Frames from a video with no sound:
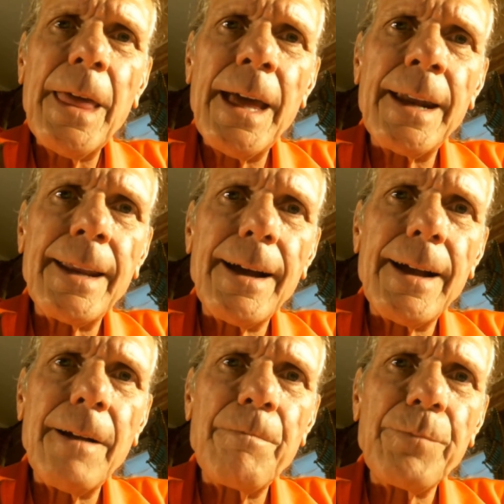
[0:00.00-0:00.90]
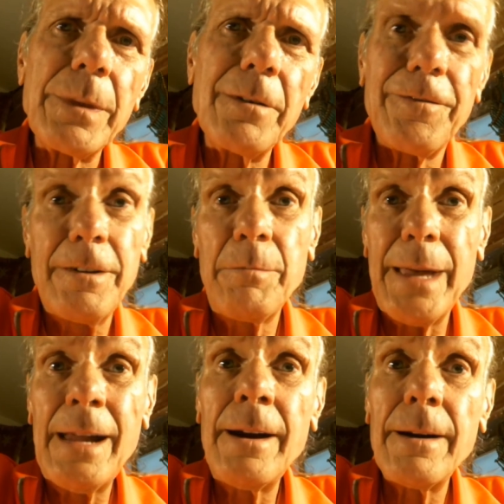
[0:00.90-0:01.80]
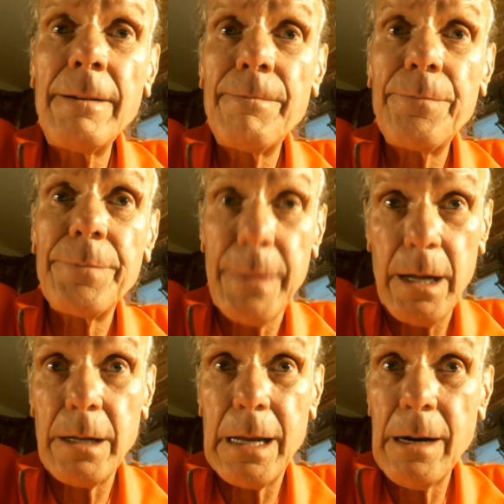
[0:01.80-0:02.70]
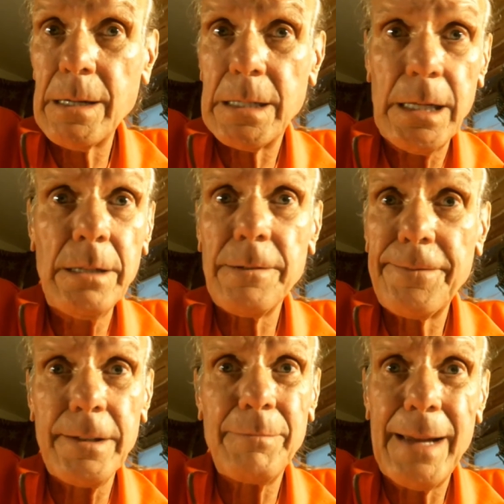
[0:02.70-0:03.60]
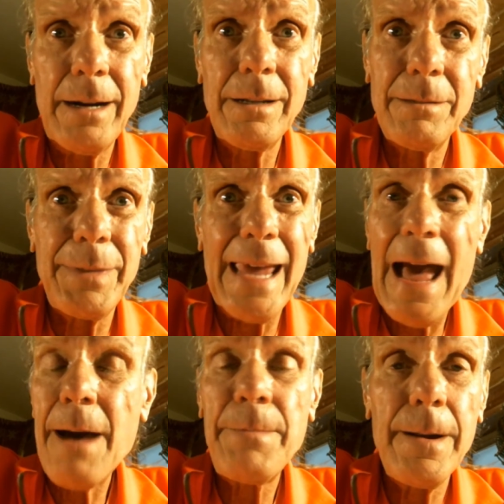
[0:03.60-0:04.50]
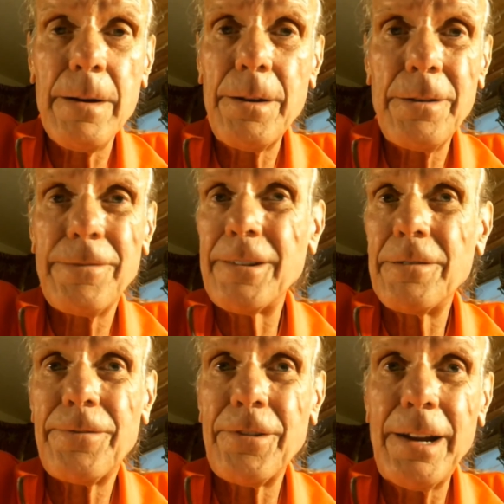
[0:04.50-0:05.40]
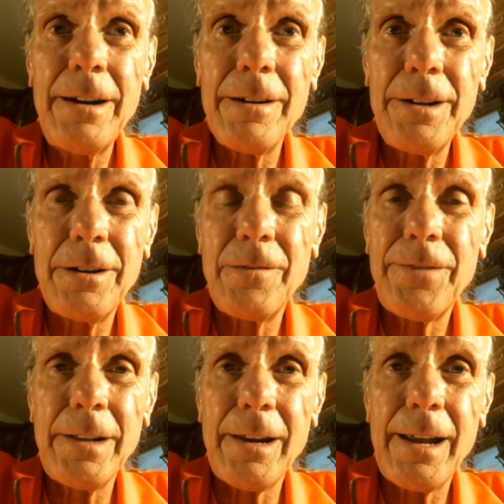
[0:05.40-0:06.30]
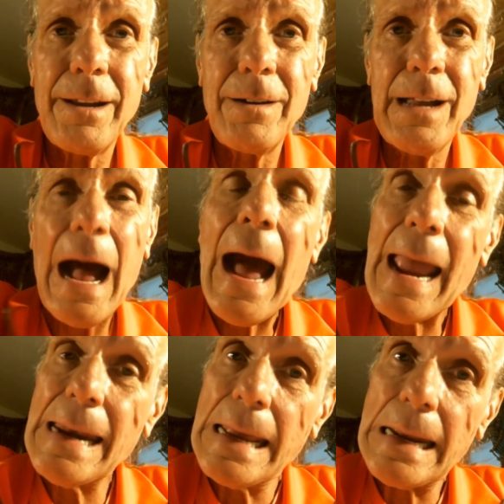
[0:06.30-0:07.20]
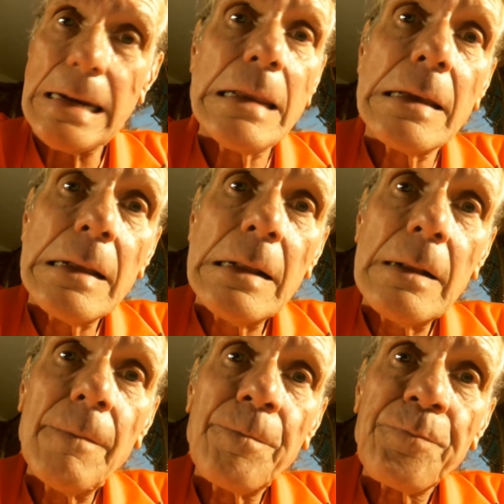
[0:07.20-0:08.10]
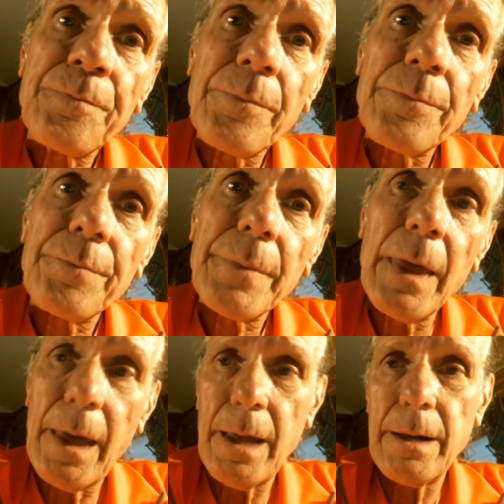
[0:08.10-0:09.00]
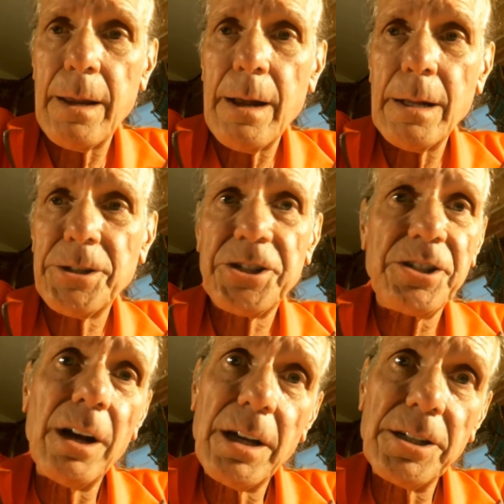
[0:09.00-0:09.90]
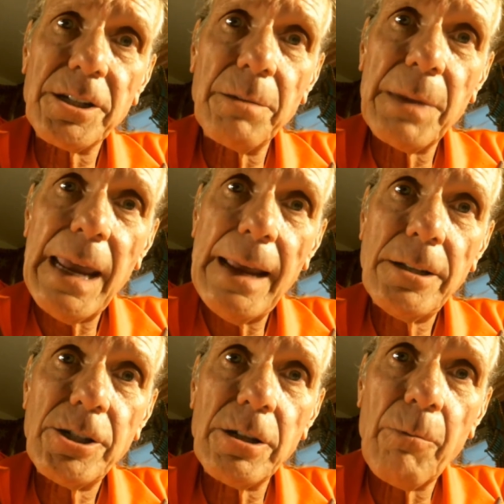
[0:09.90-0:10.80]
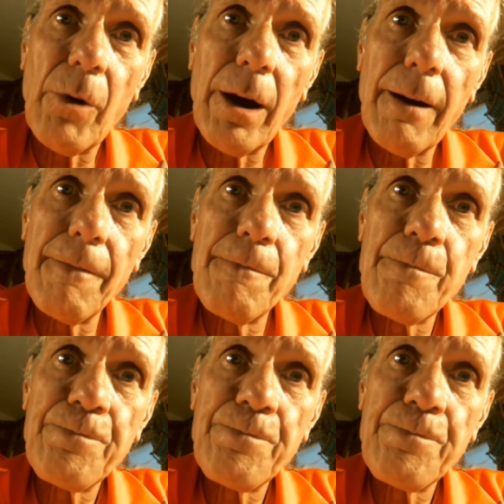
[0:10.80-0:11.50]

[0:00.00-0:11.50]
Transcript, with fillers: And um, you'll feel better. I guarantee you'll feel better. You'll be happier. You'll feel freer. You don't feel like you're hiding and uh, stuck in some cage somewhere.